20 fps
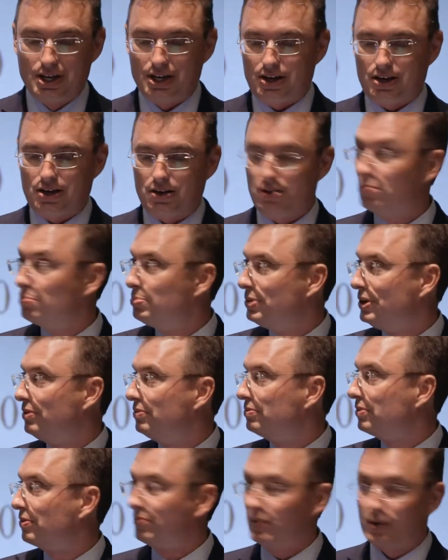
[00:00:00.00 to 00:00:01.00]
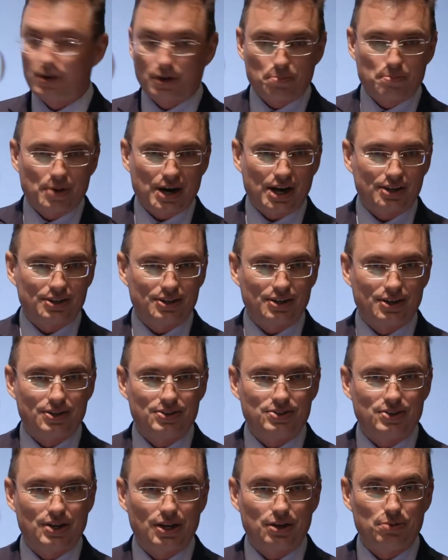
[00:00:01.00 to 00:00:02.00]
I'll be referring back to
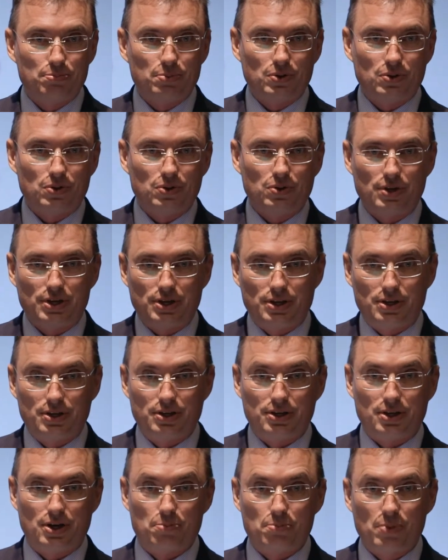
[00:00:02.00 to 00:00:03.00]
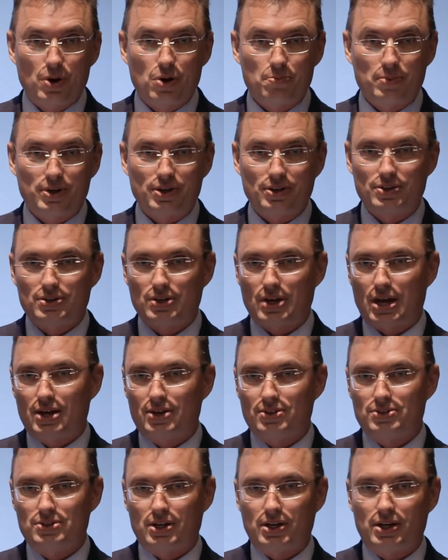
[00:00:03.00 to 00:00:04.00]
this table in a moment
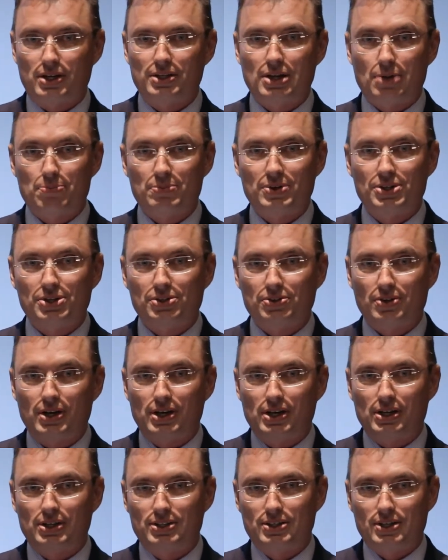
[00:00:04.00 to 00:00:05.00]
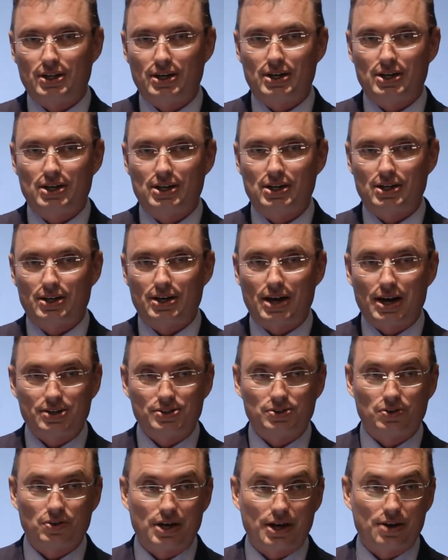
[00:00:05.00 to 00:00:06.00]
as I demonstrate an
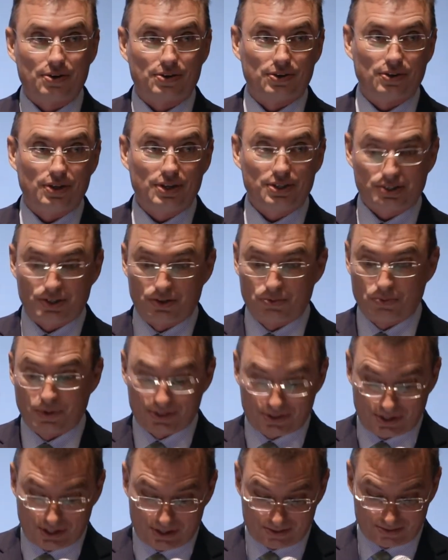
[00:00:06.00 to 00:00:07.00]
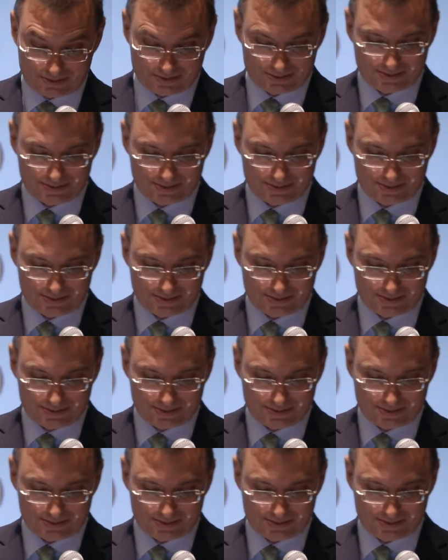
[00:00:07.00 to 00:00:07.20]
actual calculation with you.